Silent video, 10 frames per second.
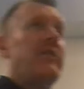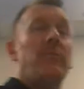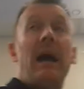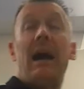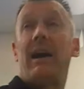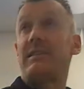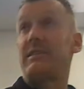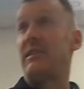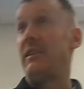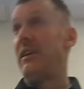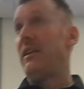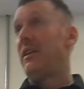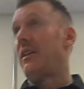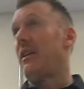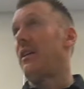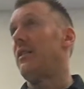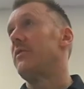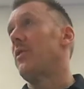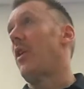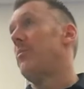of mass for our